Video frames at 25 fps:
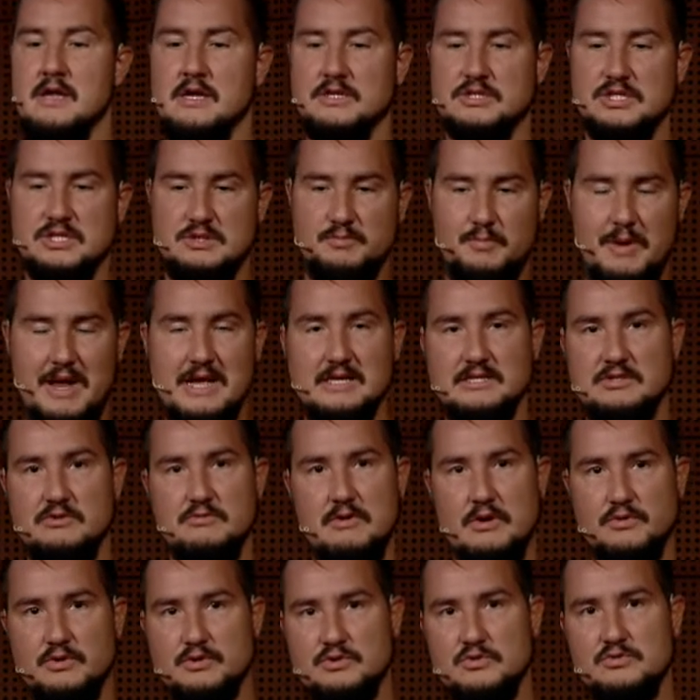just pass
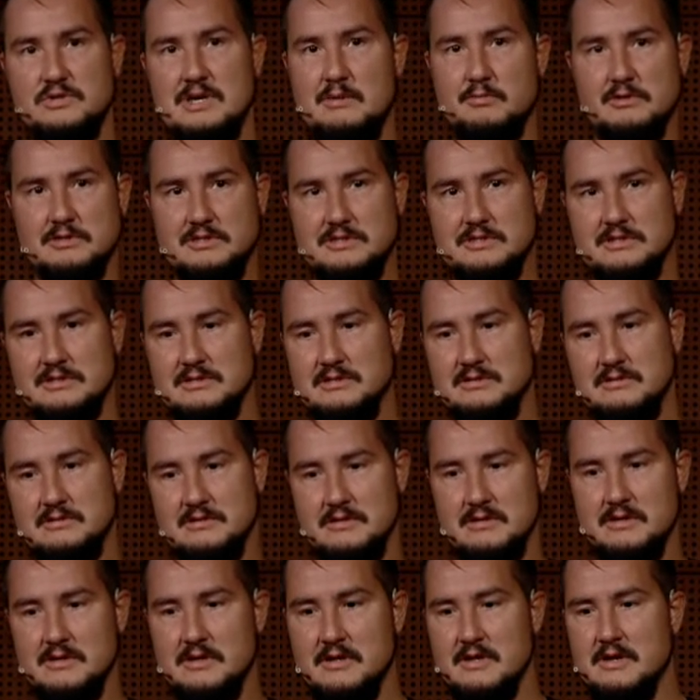around the two doubles.
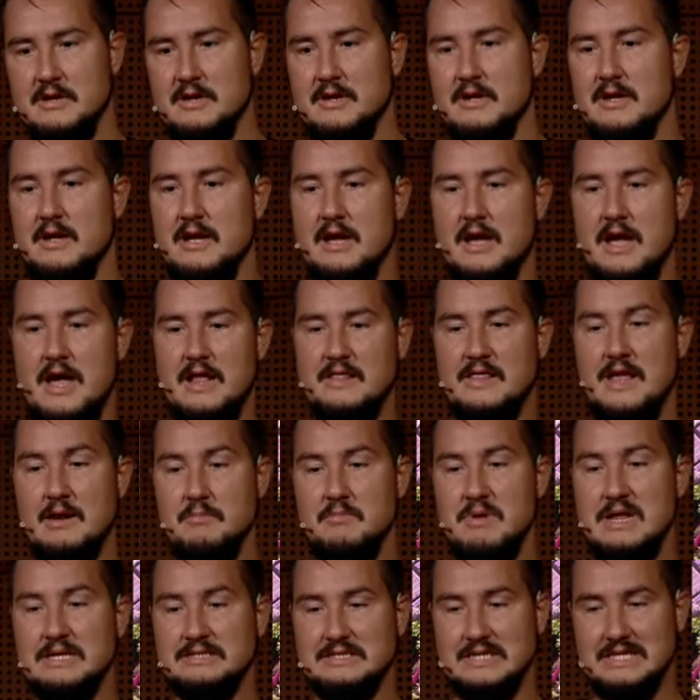And that
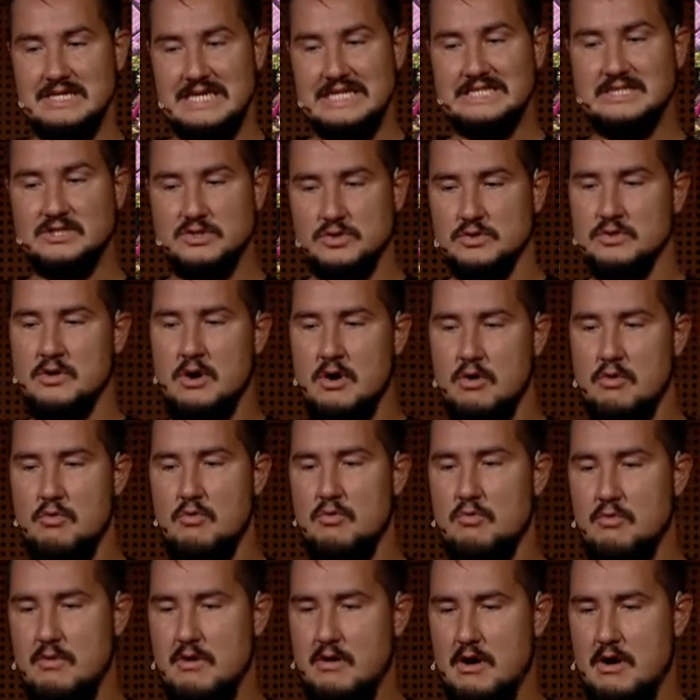means it needs to know